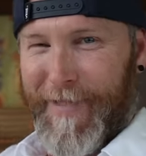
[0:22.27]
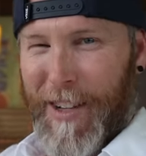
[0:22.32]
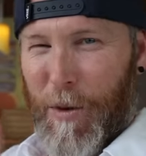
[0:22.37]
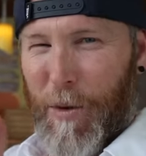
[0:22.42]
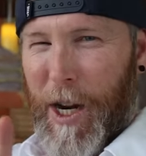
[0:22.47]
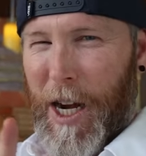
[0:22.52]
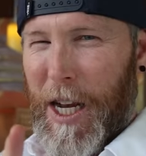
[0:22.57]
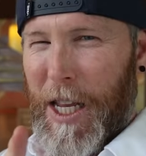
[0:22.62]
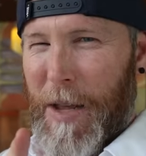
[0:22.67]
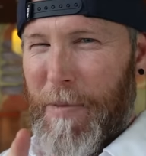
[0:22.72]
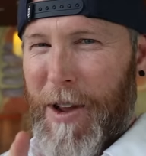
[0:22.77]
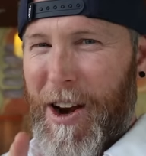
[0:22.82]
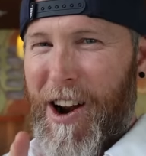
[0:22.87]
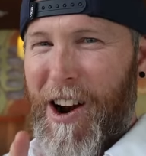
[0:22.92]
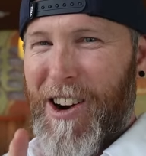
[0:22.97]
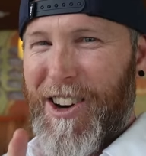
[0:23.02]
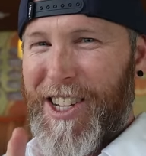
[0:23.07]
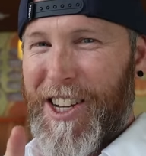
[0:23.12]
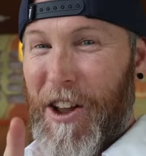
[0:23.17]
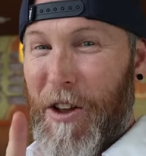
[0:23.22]
We're going to limit
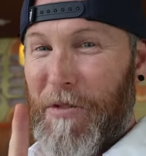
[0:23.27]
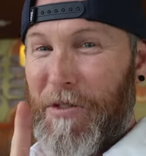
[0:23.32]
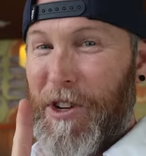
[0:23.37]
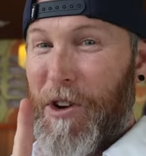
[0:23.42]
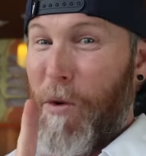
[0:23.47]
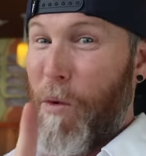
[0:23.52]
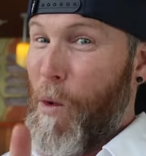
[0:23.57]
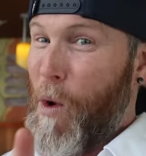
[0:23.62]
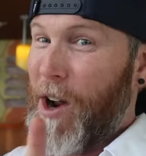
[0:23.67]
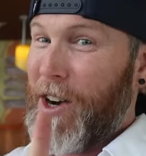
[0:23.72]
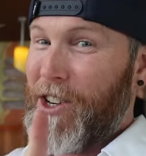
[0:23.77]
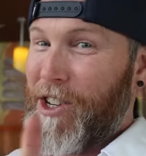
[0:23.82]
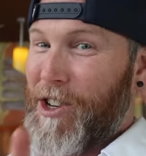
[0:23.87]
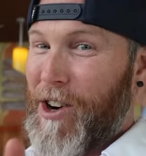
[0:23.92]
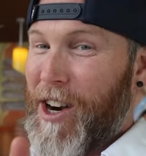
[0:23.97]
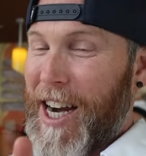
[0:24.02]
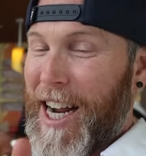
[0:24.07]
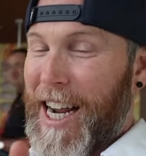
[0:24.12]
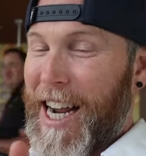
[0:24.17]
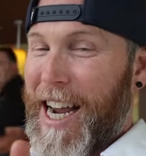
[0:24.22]
ourselves to one
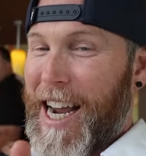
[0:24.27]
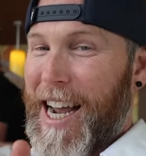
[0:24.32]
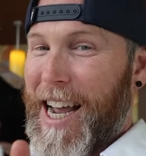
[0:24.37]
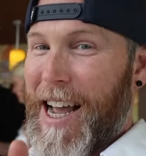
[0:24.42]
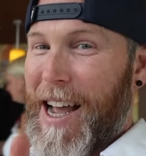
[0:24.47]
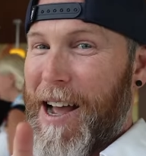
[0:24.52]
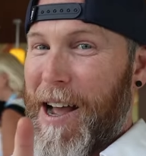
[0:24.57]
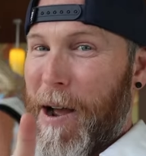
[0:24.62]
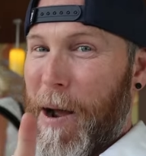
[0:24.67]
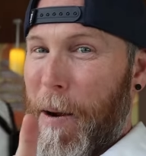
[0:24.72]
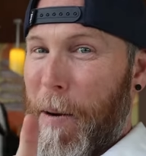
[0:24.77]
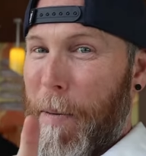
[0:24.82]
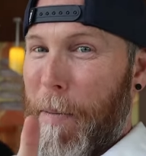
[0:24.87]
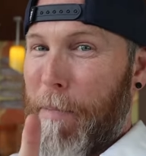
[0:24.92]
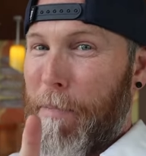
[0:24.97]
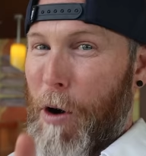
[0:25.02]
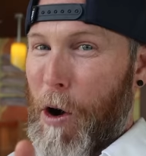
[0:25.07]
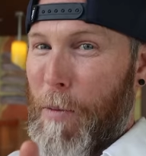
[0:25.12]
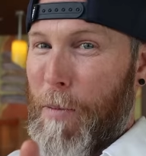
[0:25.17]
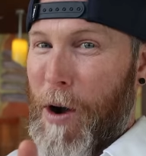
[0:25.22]
drink
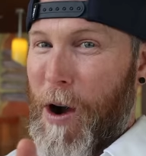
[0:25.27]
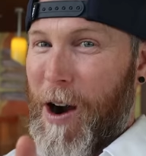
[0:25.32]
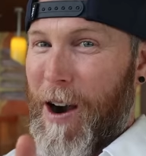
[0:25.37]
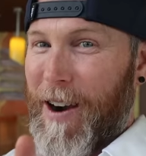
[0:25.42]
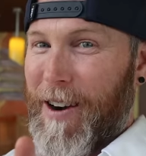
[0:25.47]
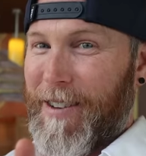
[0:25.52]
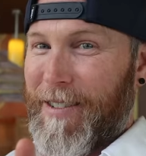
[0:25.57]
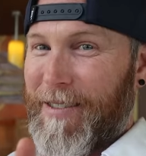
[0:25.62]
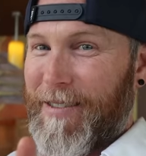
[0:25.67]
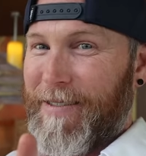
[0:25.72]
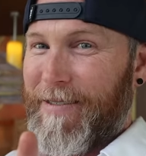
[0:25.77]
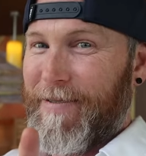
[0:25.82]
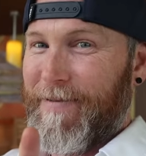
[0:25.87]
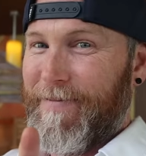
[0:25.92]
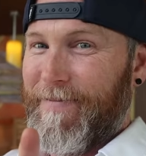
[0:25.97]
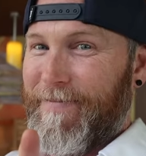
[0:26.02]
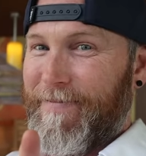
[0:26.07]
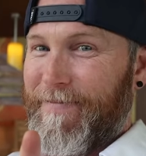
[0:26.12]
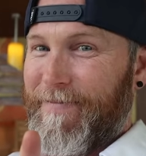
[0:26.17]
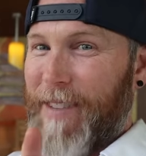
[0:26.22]
per bar.
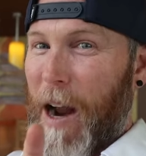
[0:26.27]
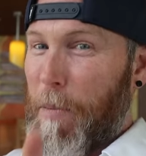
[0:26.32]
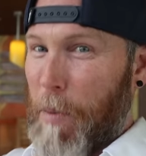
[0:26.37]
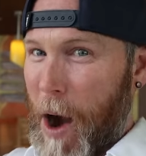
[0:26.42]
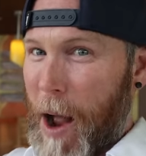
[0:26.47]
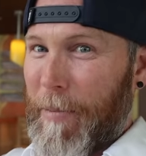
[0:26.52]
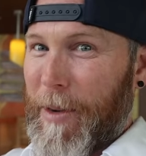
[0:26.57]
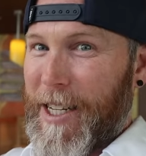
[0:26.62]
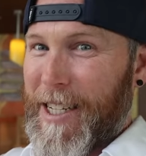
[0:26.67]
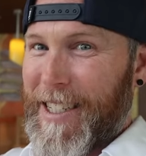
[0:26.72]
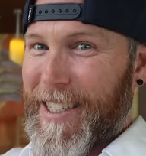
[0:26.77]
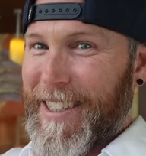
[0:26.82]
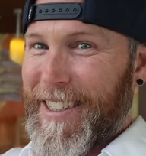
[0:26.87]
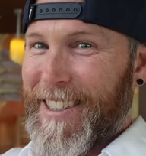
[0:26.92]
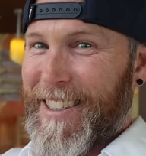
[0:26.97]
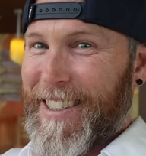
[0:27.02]
I promise.